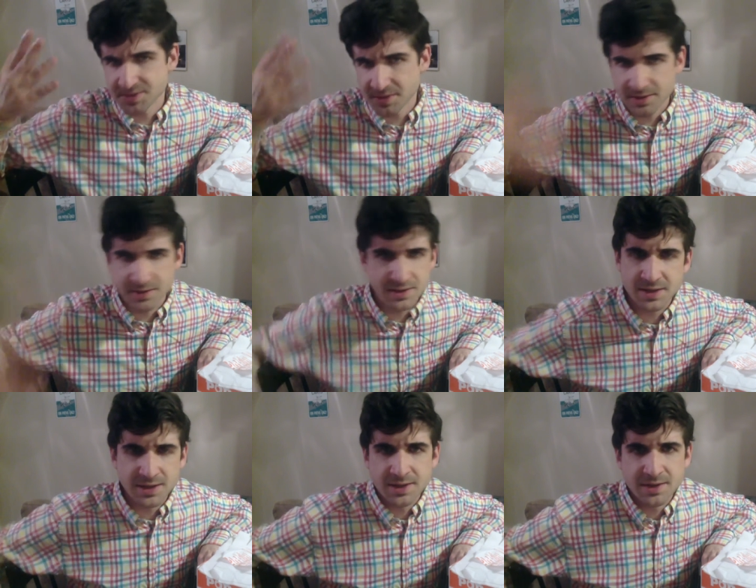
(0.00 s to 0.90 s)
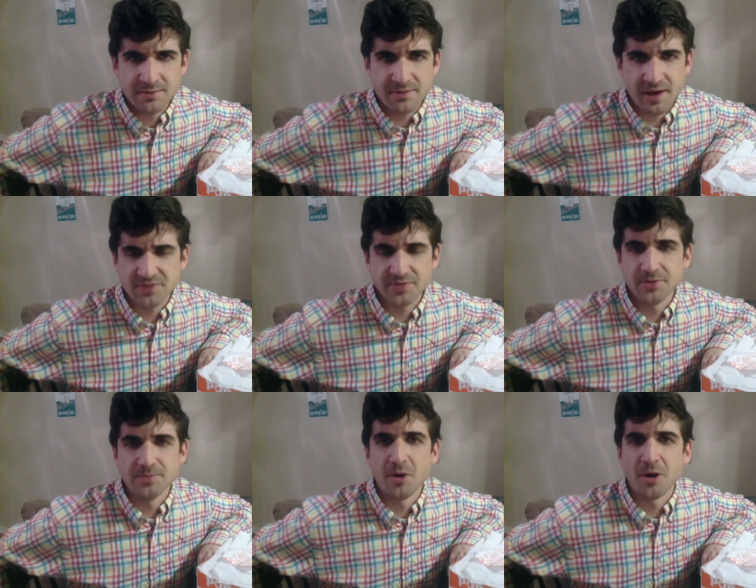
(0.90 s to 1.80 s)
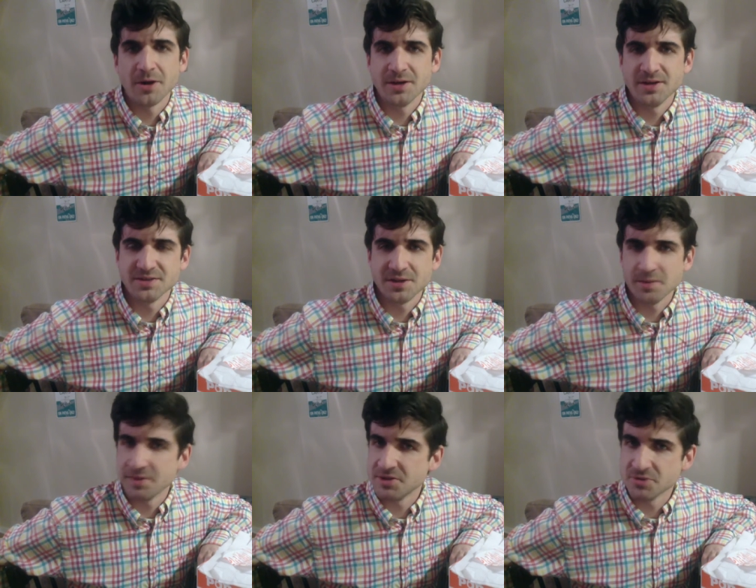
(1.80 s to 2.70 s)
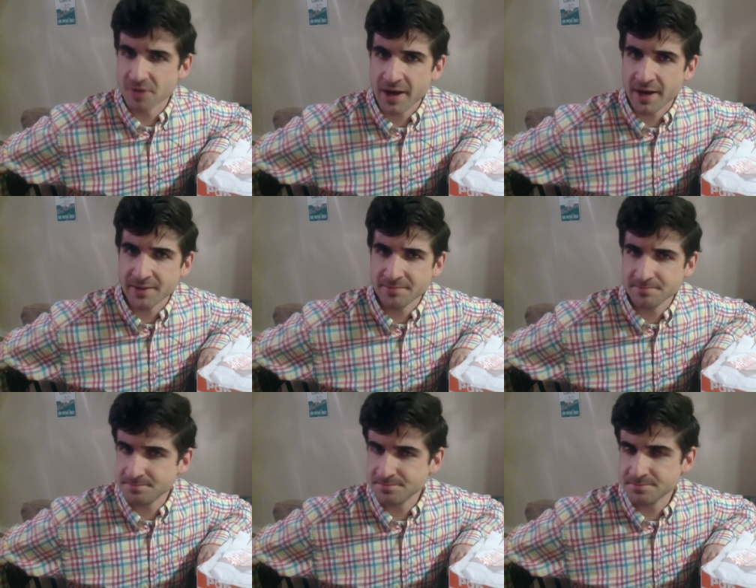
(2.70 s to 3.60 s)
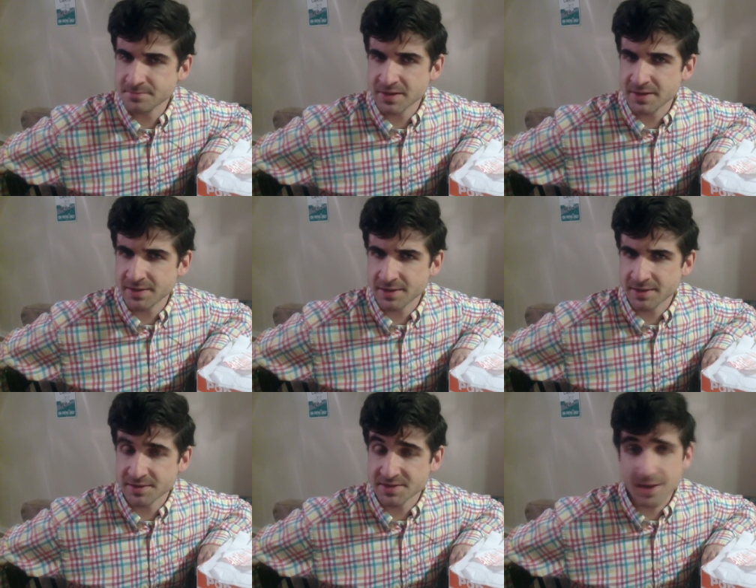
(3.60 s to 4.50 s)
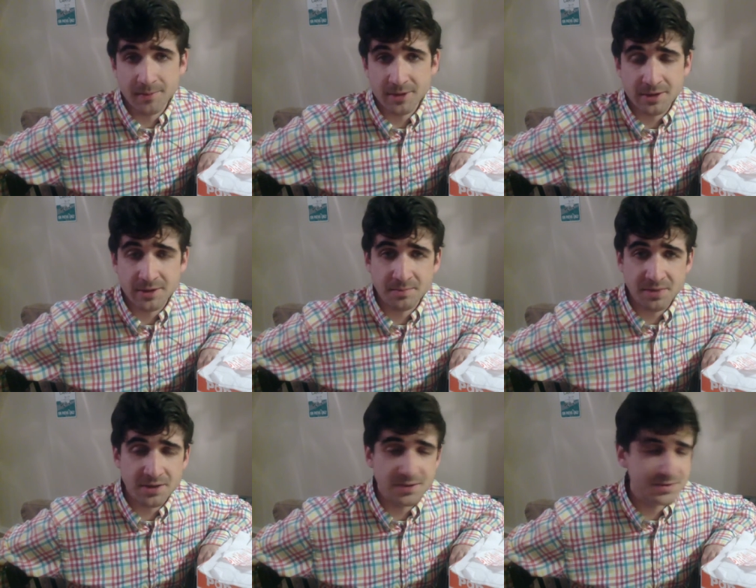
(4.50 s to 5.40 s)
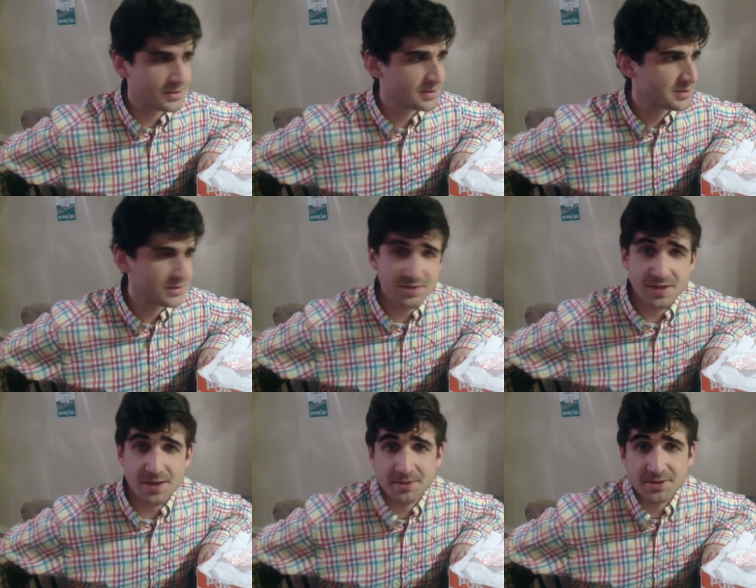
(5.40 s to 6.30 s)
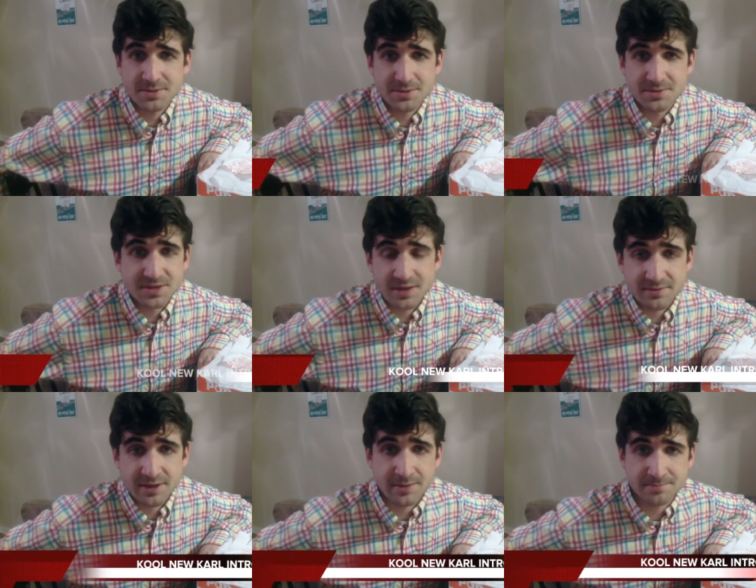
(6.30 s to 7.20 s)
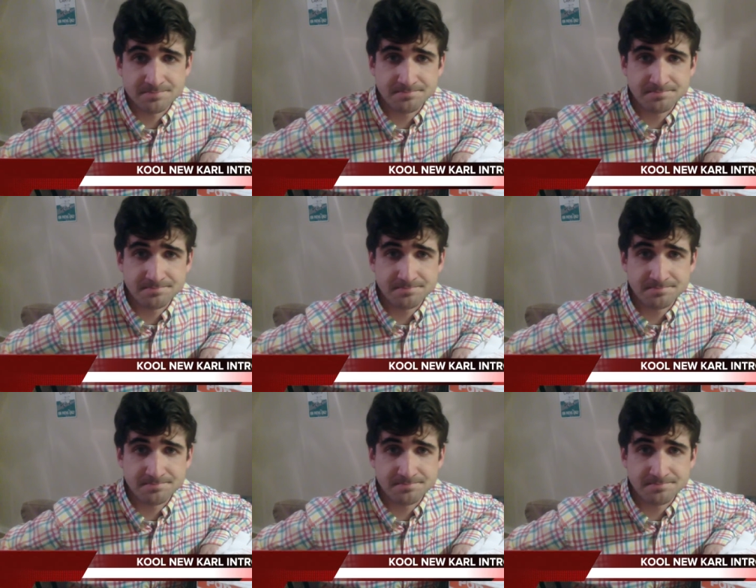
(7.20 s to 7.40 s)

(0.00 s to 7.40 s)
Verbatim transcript: Uh, fast food market is a little bit dry uh, this time of year, it appears. Uh, there's just not much new stuff out.